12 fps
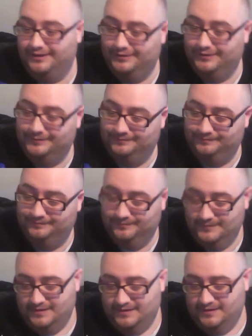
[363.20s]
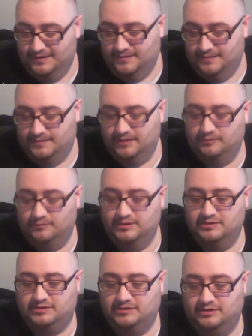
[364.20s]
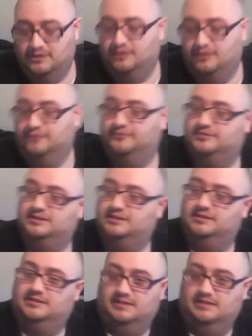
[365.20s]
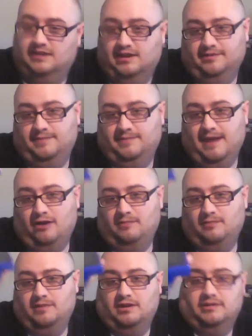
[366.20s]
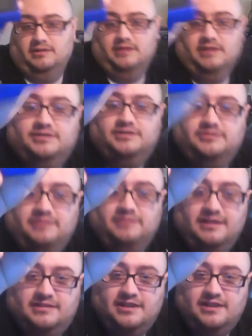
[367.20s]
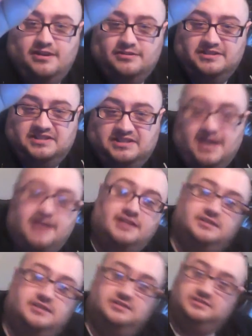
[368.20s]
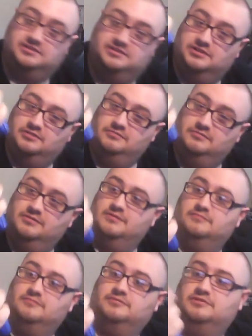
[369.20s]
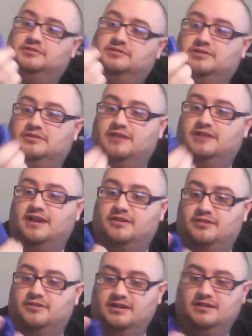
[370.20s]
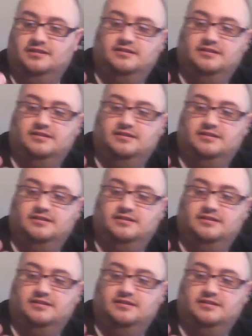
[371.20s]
But when you turn it on, the power button is right there on the side. So, turn that on.